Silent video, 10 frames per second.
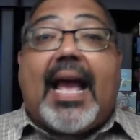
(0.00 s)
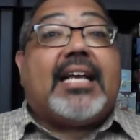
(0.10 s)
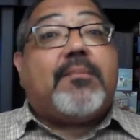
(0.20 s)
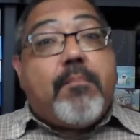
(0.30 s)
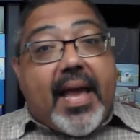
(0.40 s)

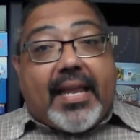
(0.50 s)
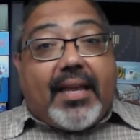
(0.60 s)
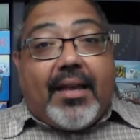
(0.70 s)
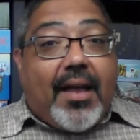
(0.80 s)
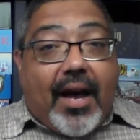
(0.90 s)
as
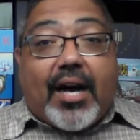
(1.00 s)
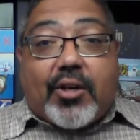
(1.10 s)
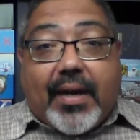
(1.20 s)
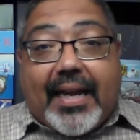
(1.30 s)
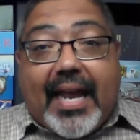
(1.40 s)
many
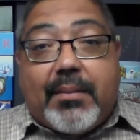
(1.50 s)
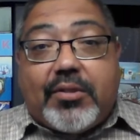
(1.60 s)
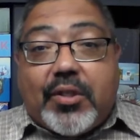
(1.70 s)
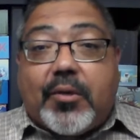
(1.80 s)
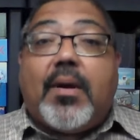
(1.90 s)
great games
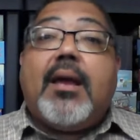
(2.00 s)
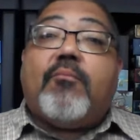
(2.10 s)
do,